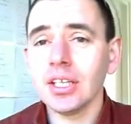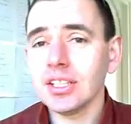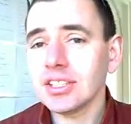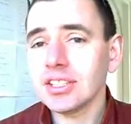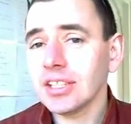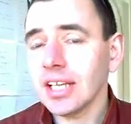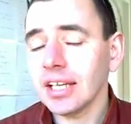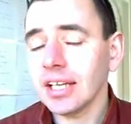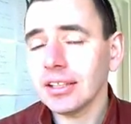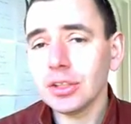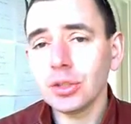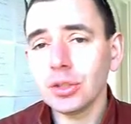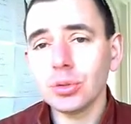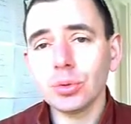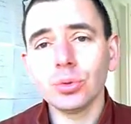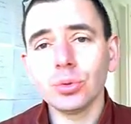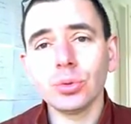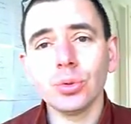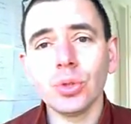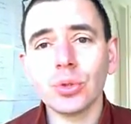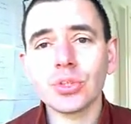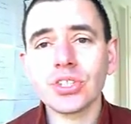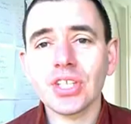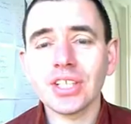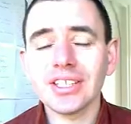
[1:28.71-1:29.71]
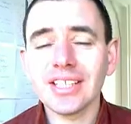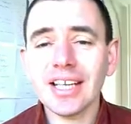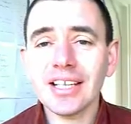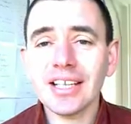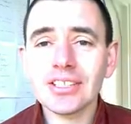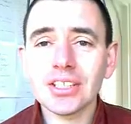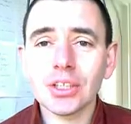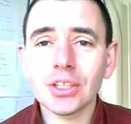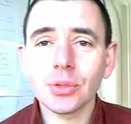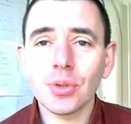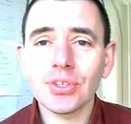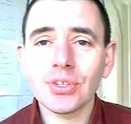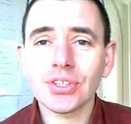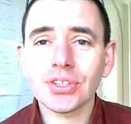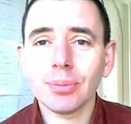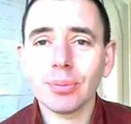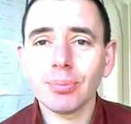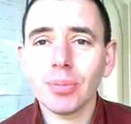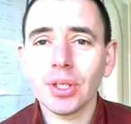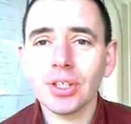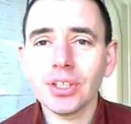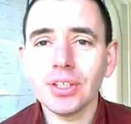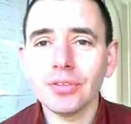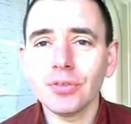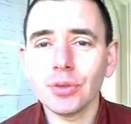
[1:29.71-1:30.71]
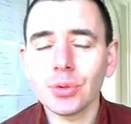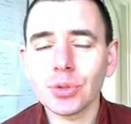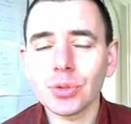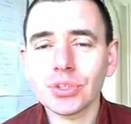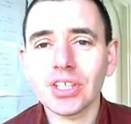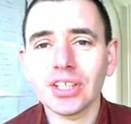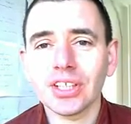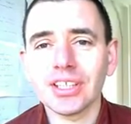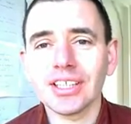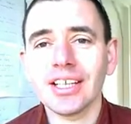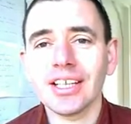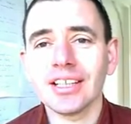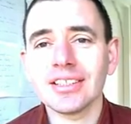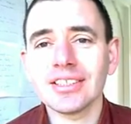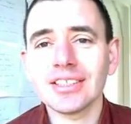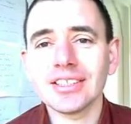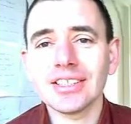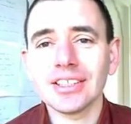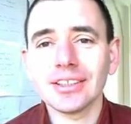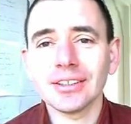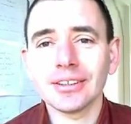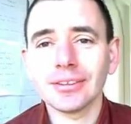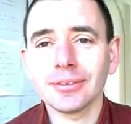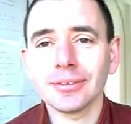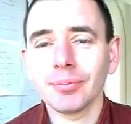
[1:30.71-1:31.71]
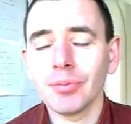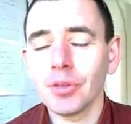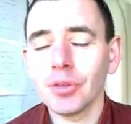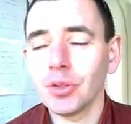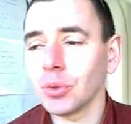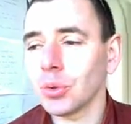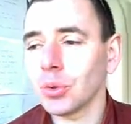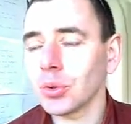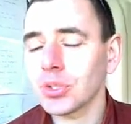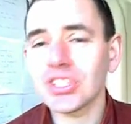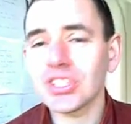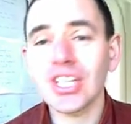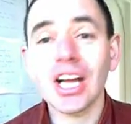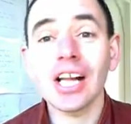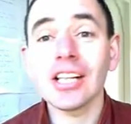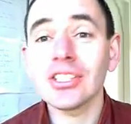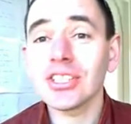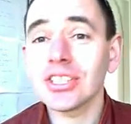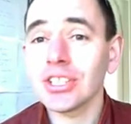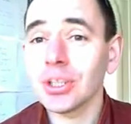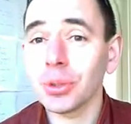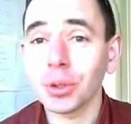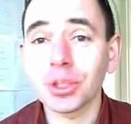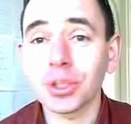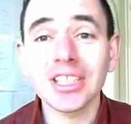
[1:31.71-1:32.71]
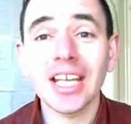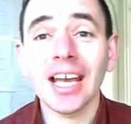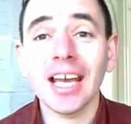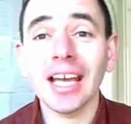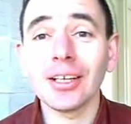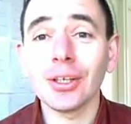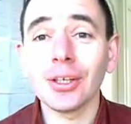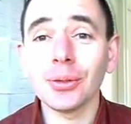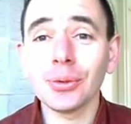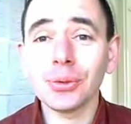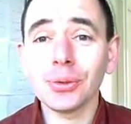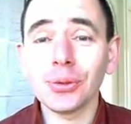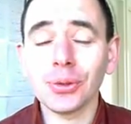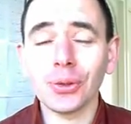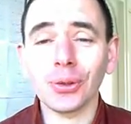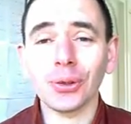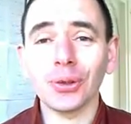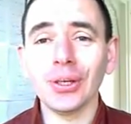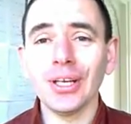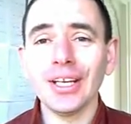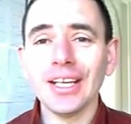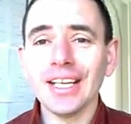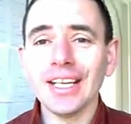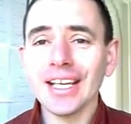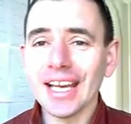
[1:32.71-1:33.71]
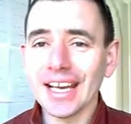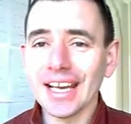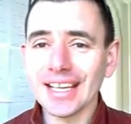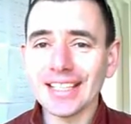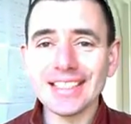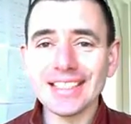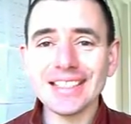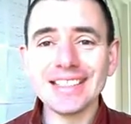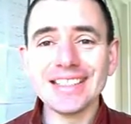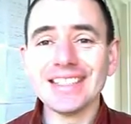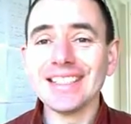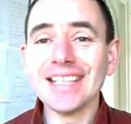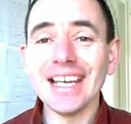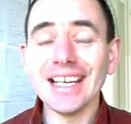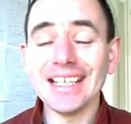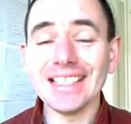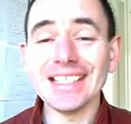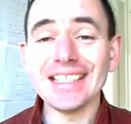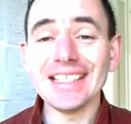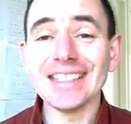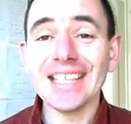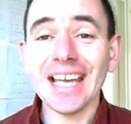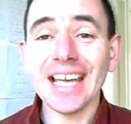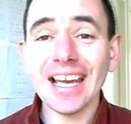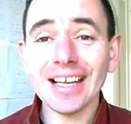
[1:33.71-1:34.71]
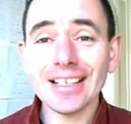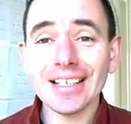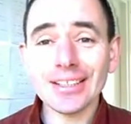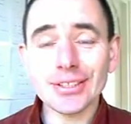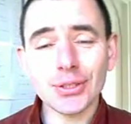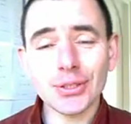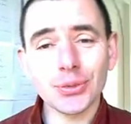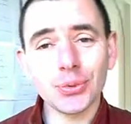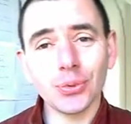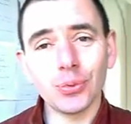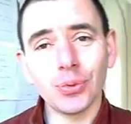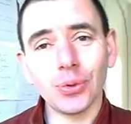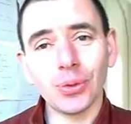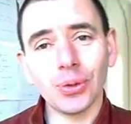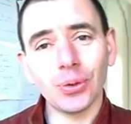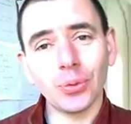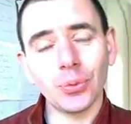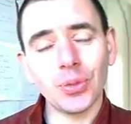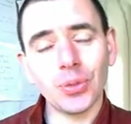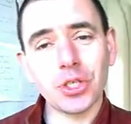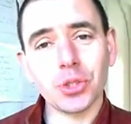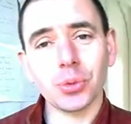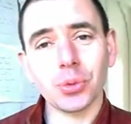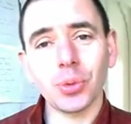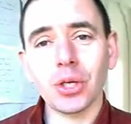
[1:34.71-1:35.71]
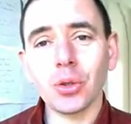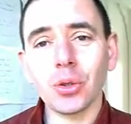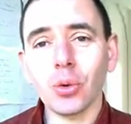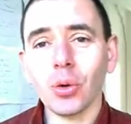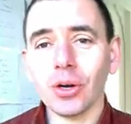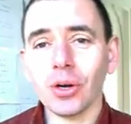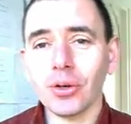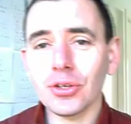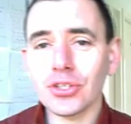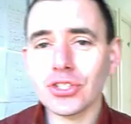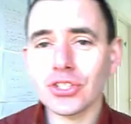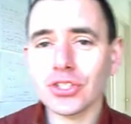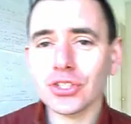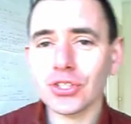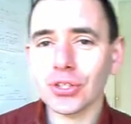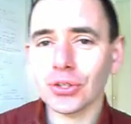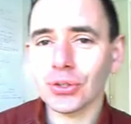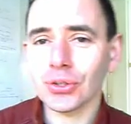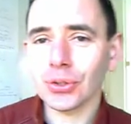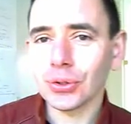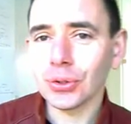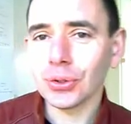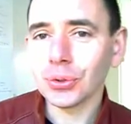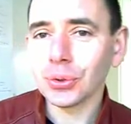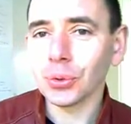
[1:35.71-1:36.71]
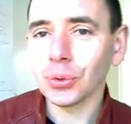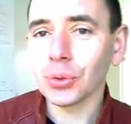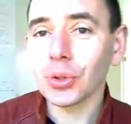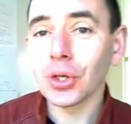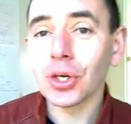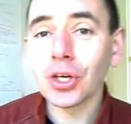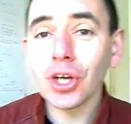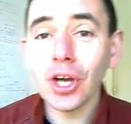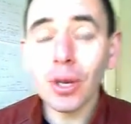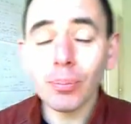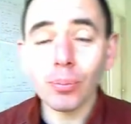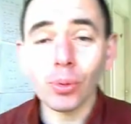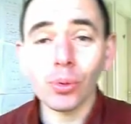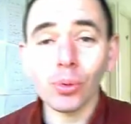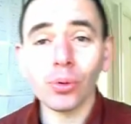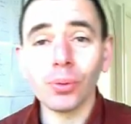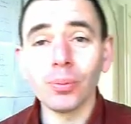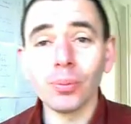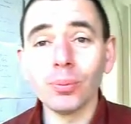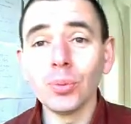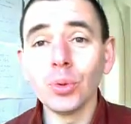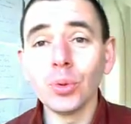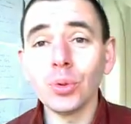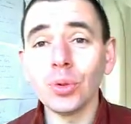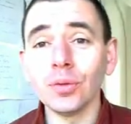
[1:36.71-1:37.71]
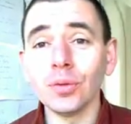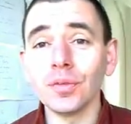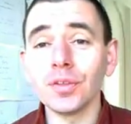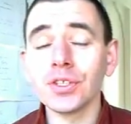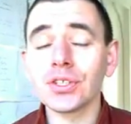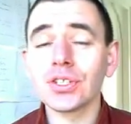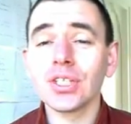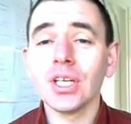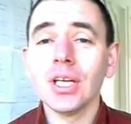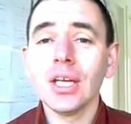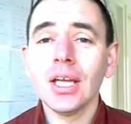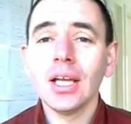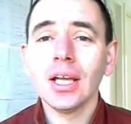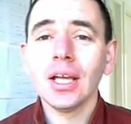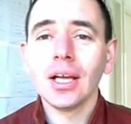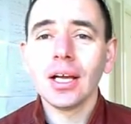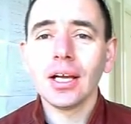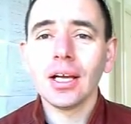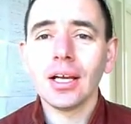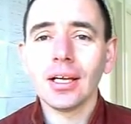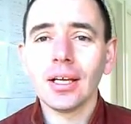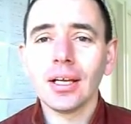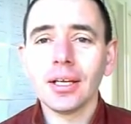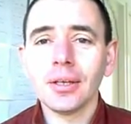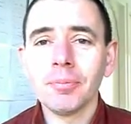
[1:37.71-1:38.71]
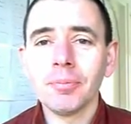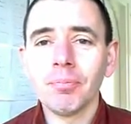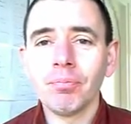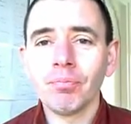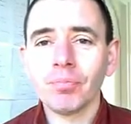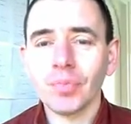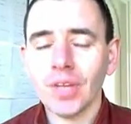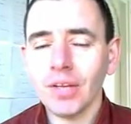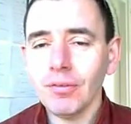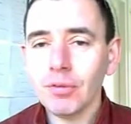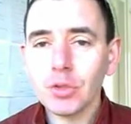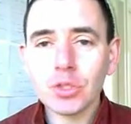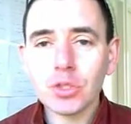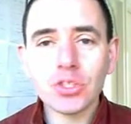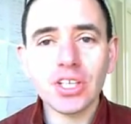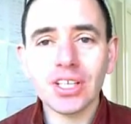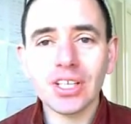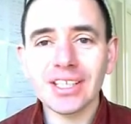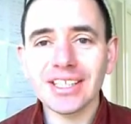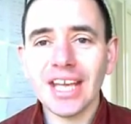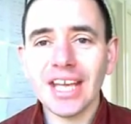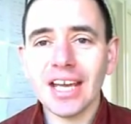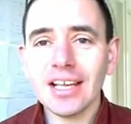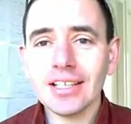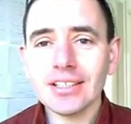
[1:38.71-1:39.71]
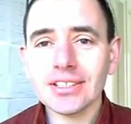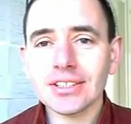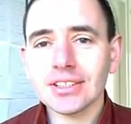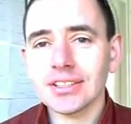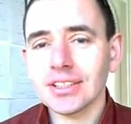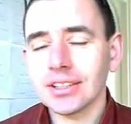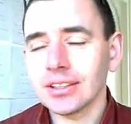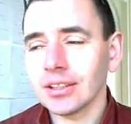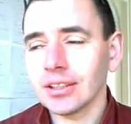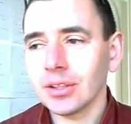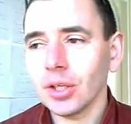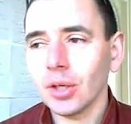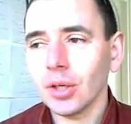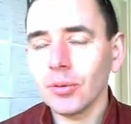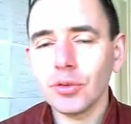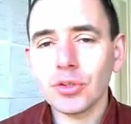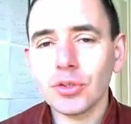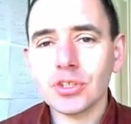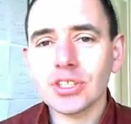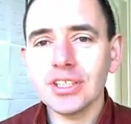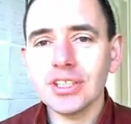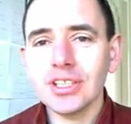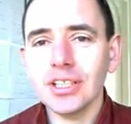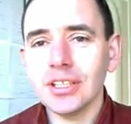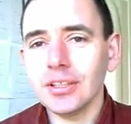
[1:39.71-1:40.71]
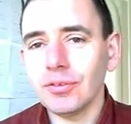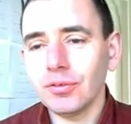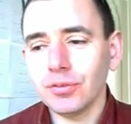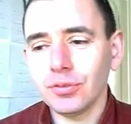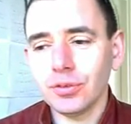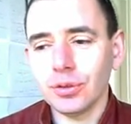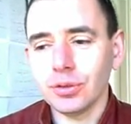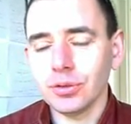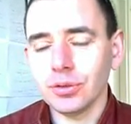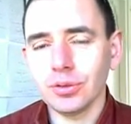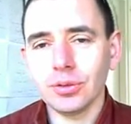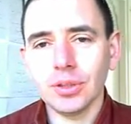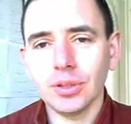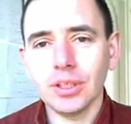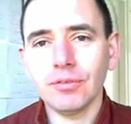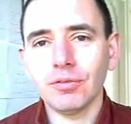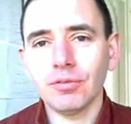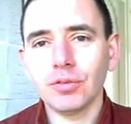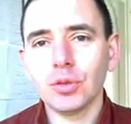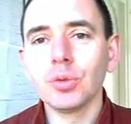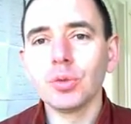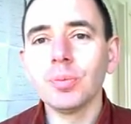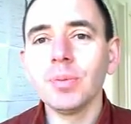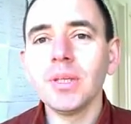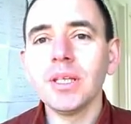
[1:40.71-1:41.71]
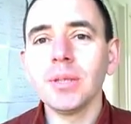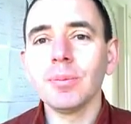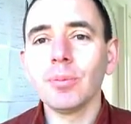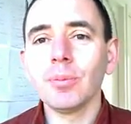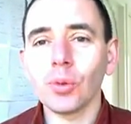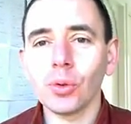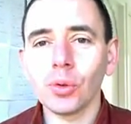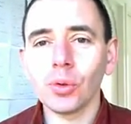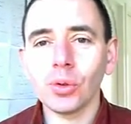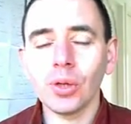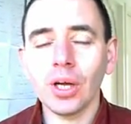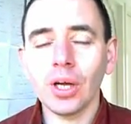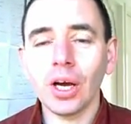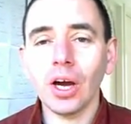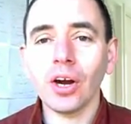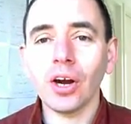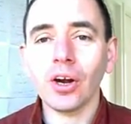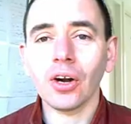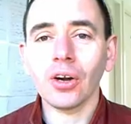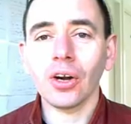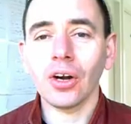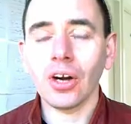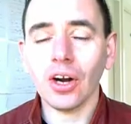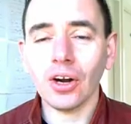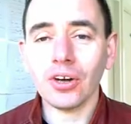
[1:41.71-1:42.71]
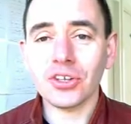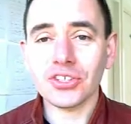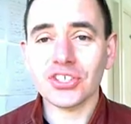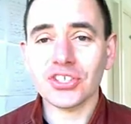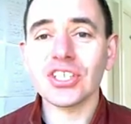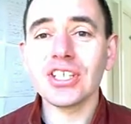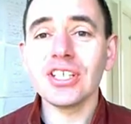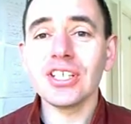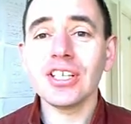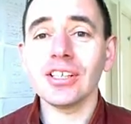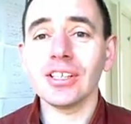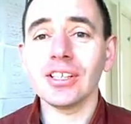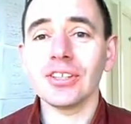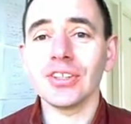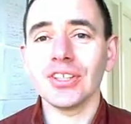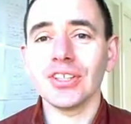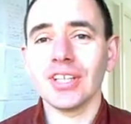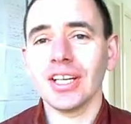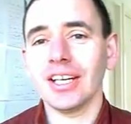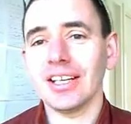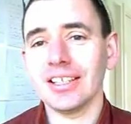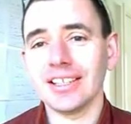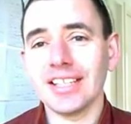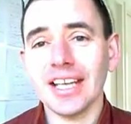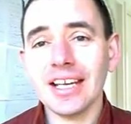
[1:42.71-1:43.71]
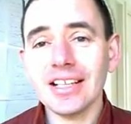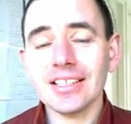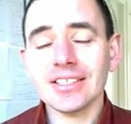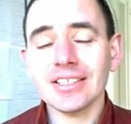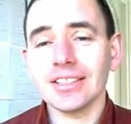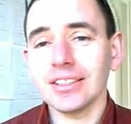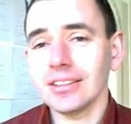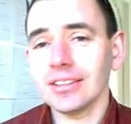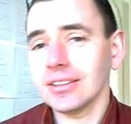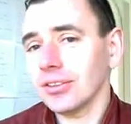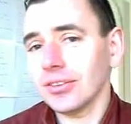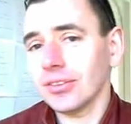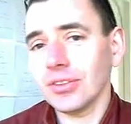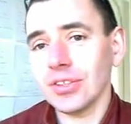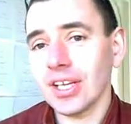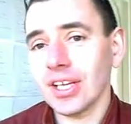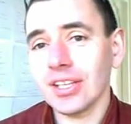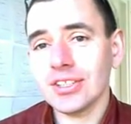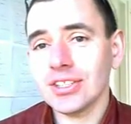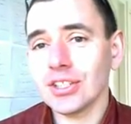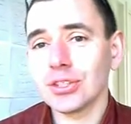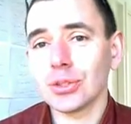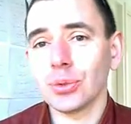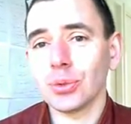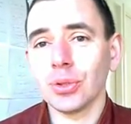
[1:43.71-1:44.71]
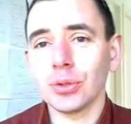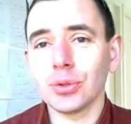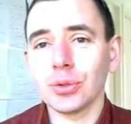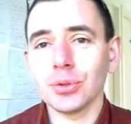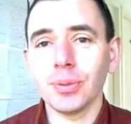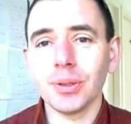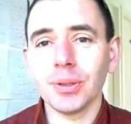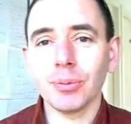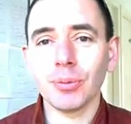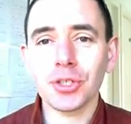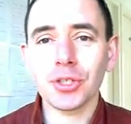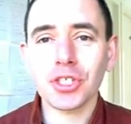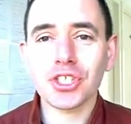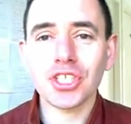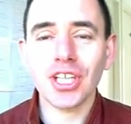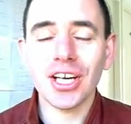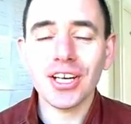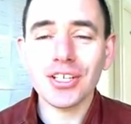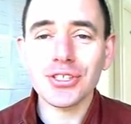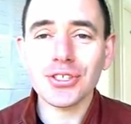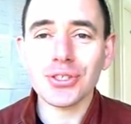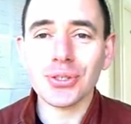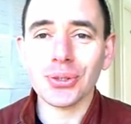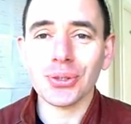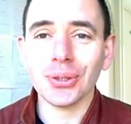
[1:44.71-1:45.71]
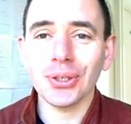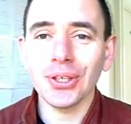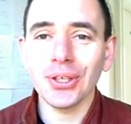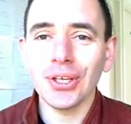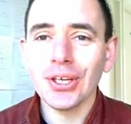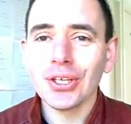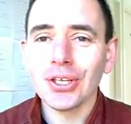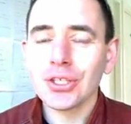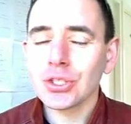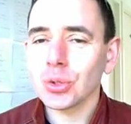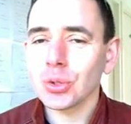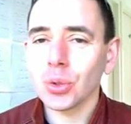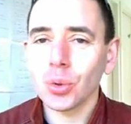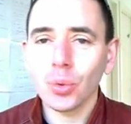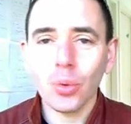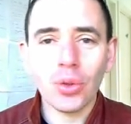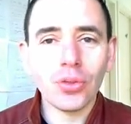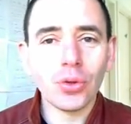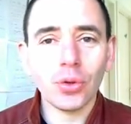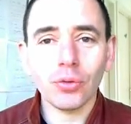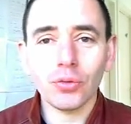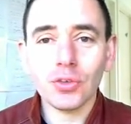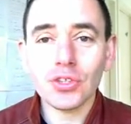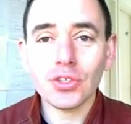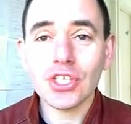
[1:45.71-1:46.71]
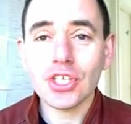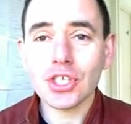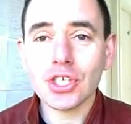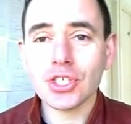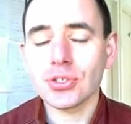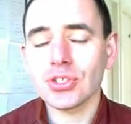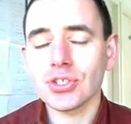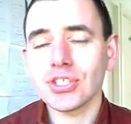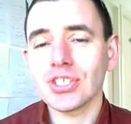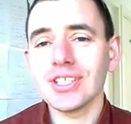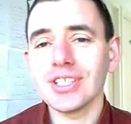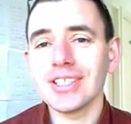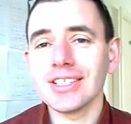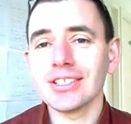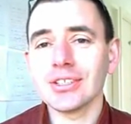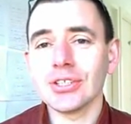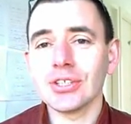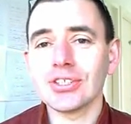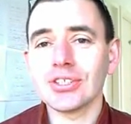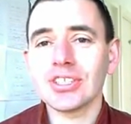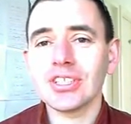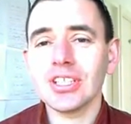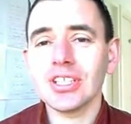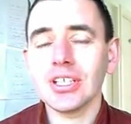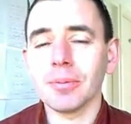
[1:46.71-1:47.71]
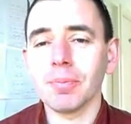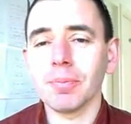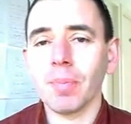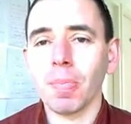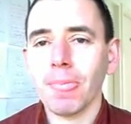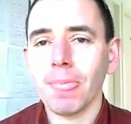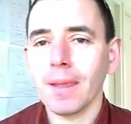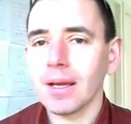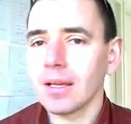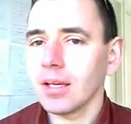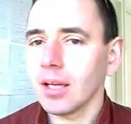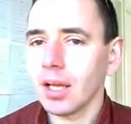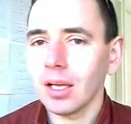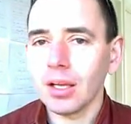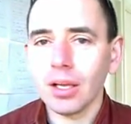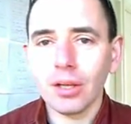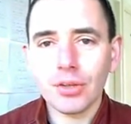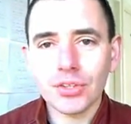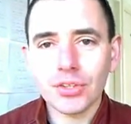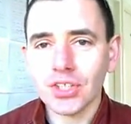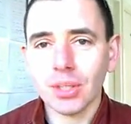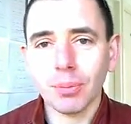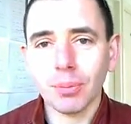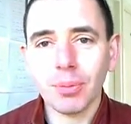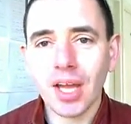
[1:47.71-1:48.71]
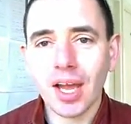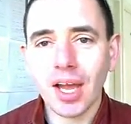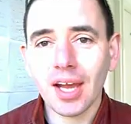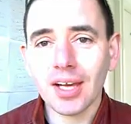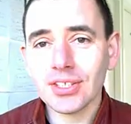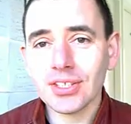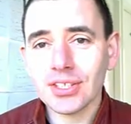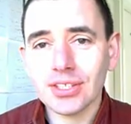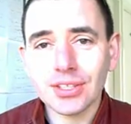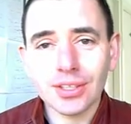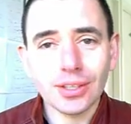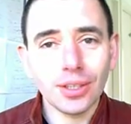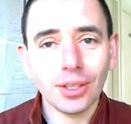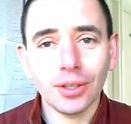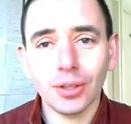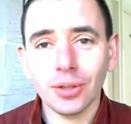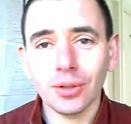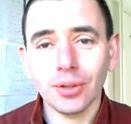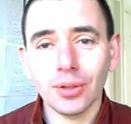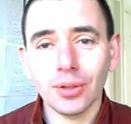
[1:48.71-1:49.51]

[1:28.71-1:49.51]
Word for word: It's like you, you start dancing with somebody. If you start dancing, you know, salsa or tango or any, any dance which requires, uh, you know, couple moves, um, if you start dancing, obviously, if, you, if two people are, are skilled at dancing, the dance is going to be much nicer. So with conversations, it is the same. Uh, some guys